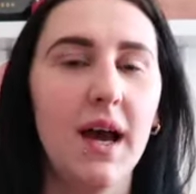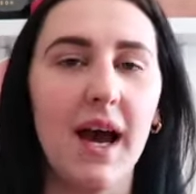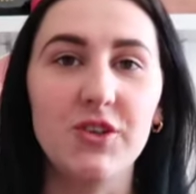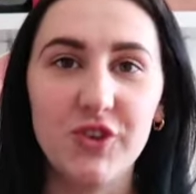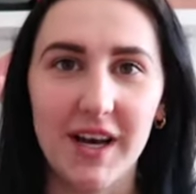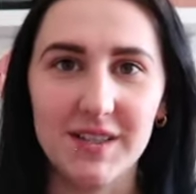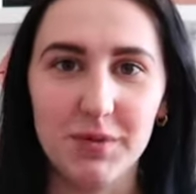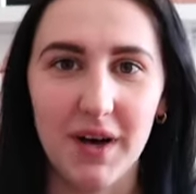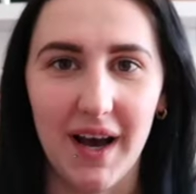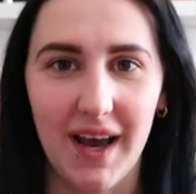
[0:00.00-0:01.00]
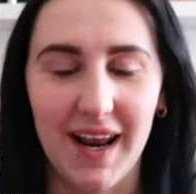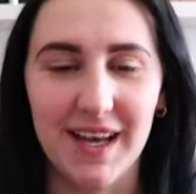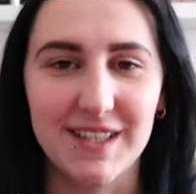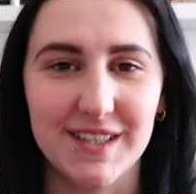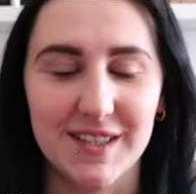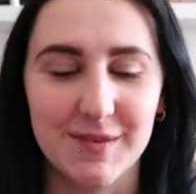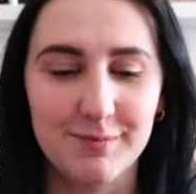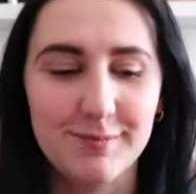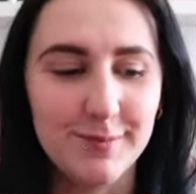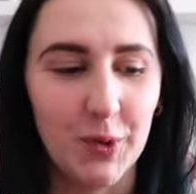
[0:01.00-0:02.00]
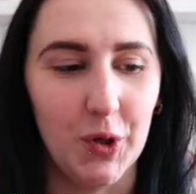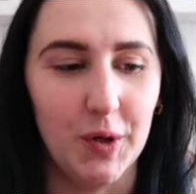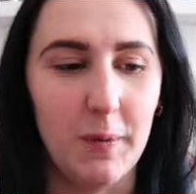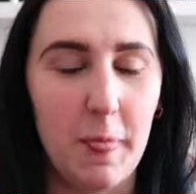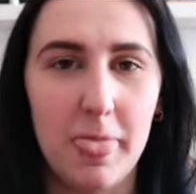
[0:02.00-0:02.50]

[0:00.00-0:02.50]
I tried to put eyelashes on, but